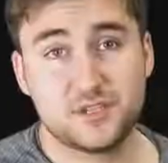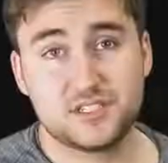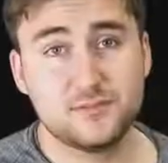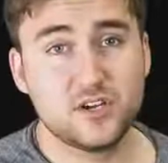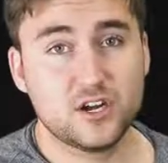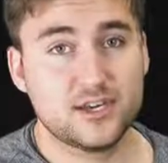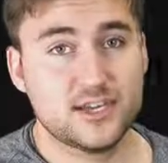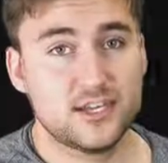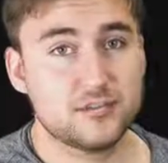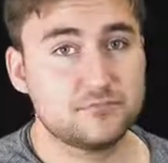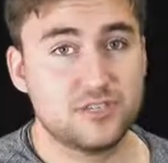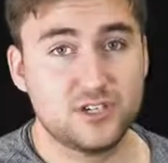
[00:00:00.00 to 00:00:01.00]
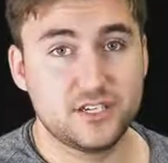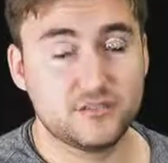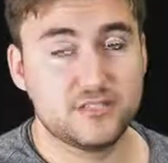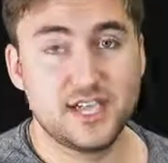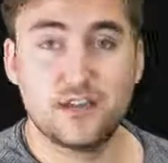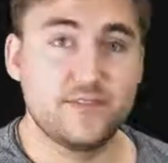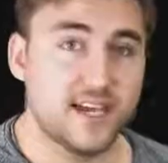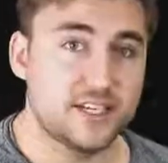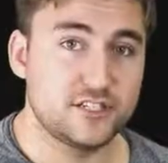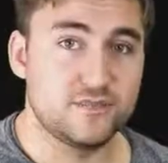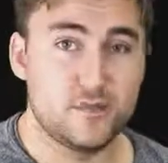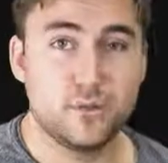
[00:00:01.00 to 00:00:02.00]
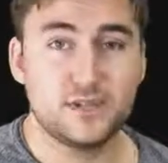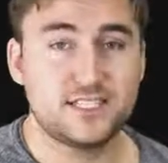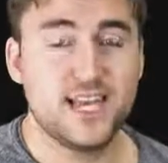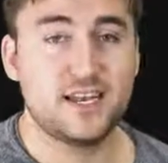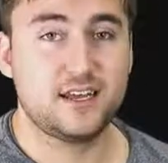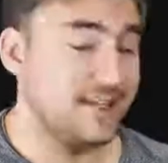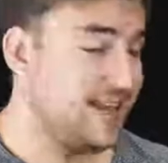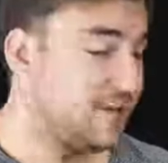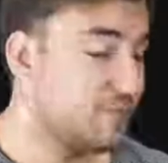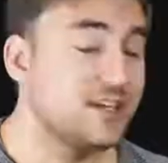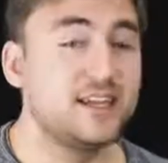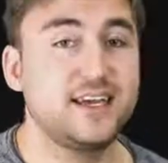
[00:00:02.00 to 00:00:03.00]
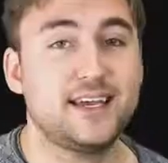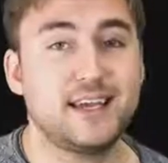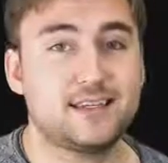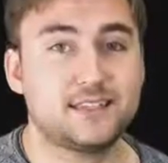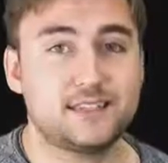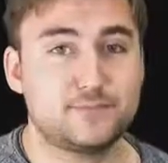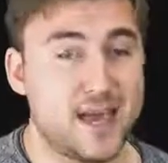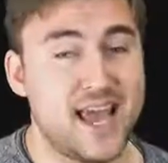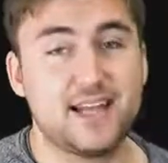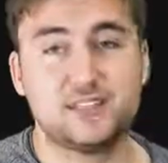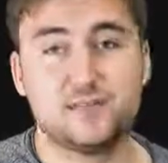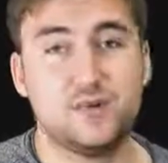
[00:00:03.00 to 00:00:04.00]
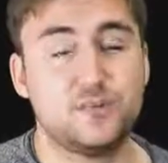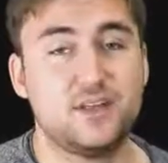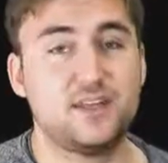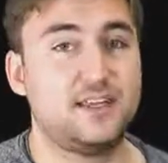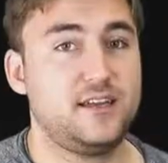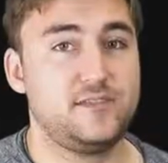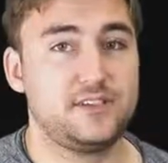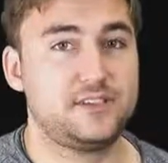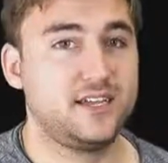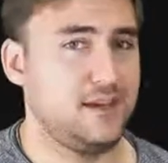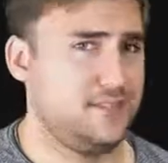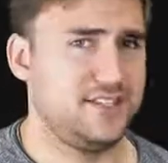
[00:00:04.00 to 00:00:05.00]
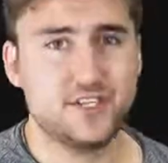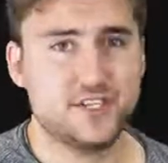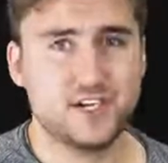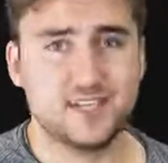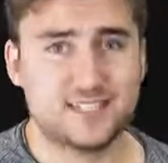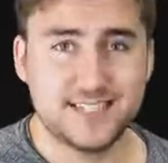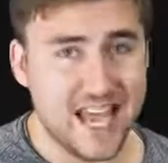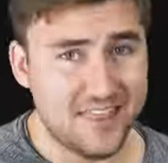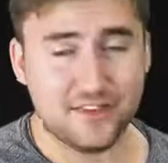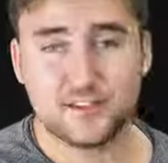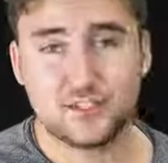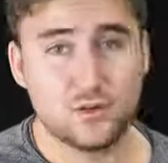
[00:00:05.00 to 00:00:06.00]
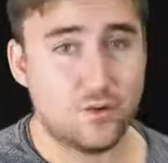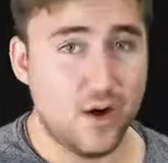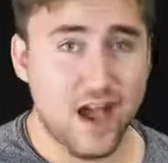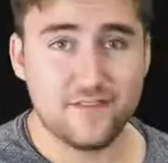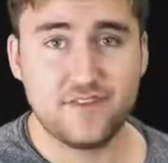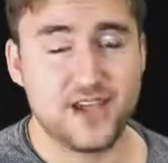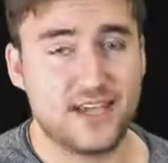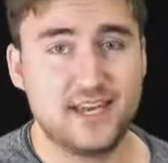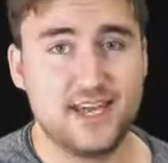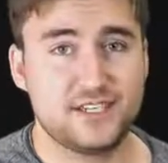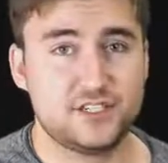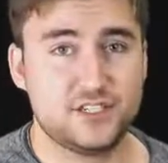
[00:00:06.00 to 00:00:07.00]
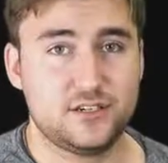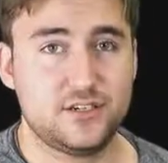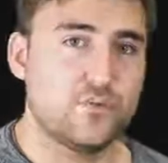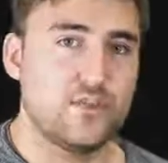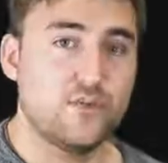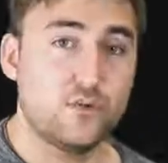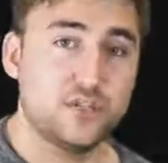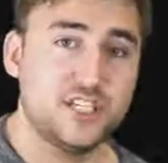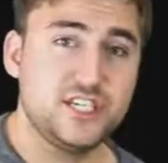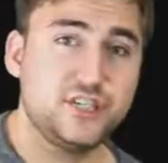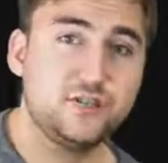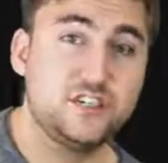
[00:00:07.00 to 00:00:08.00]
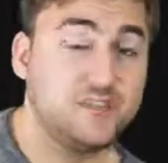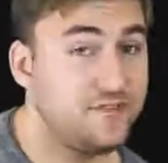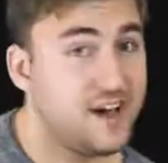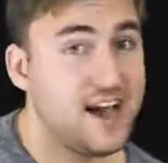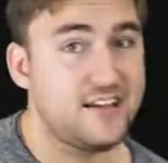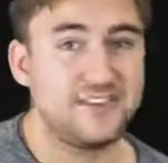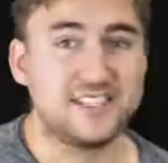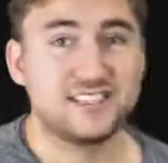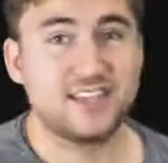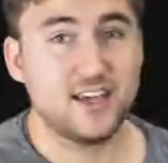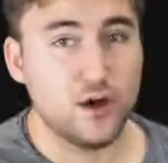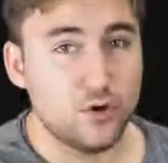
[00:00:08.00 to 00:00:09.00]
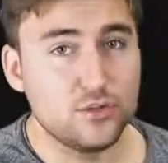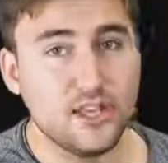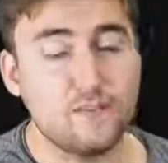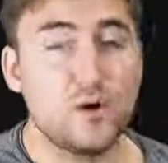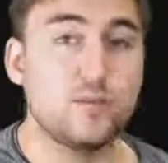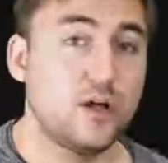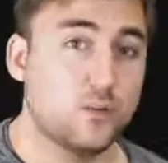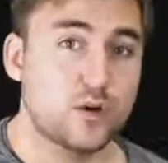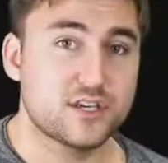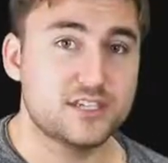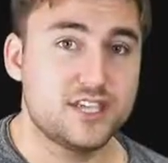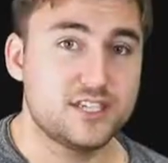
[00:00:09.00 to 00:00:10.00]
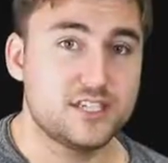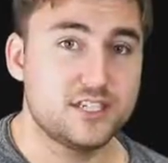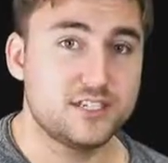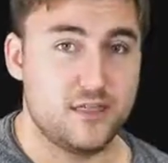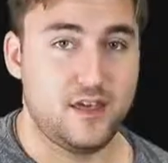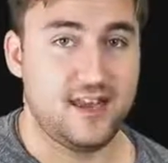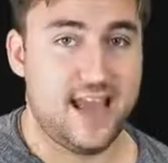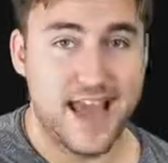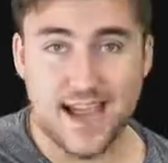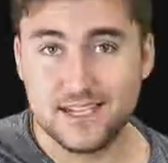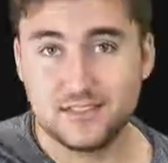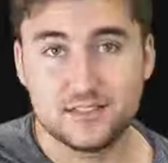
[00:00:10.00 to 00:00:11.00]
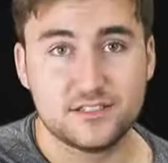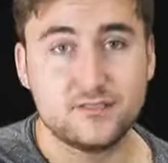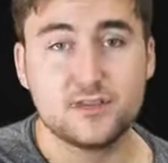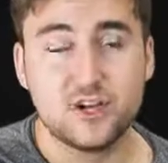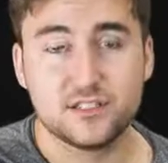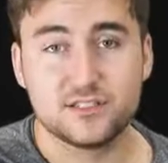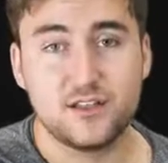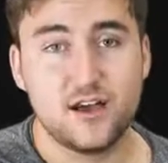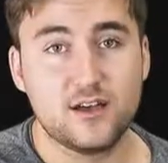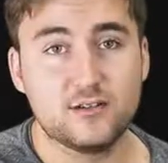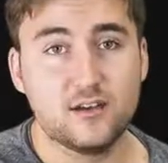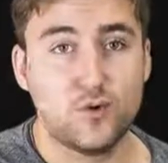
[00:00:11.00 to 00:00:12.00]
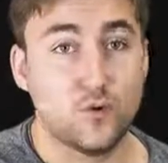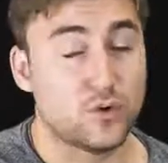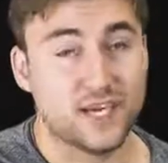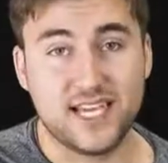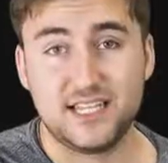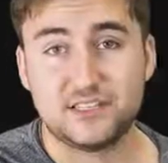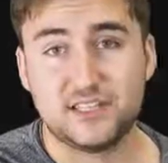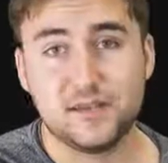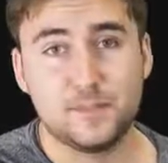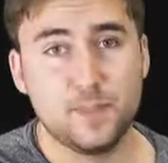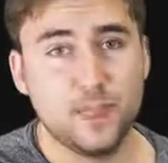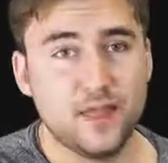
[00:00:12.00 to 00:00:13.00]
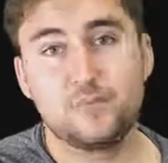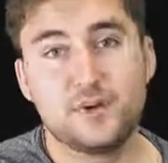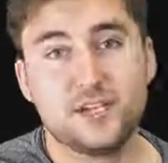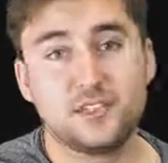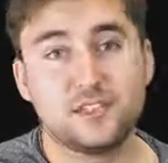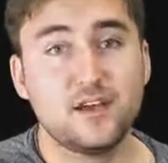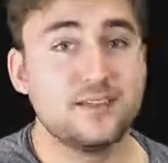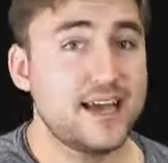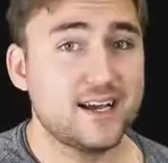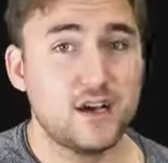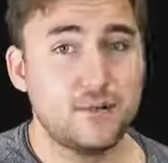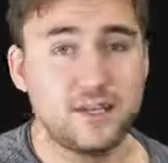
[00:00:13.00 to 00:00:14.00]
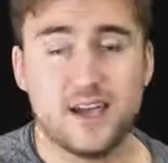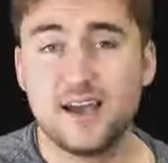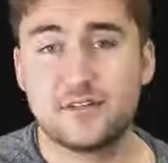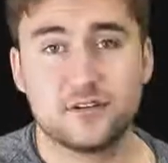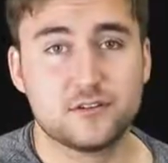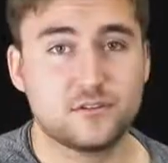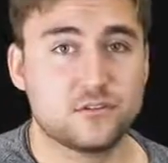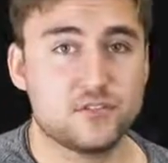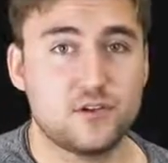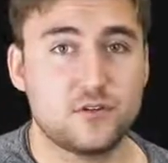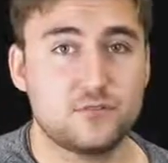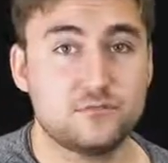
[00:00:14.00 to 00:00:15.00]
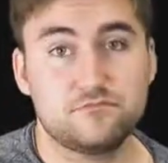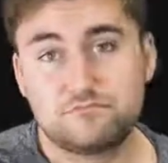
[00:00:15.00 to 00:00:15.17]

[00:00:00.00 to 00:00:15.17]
a SIM card in here, you can take advantage of mobile data, and that really expands the mobility of this thing. It means you're not tethered to a Wi-Fi connection. The 14U G5 isn't the only mobile workstation that has a SIM card slot or an eSIM, but it's not that common either, so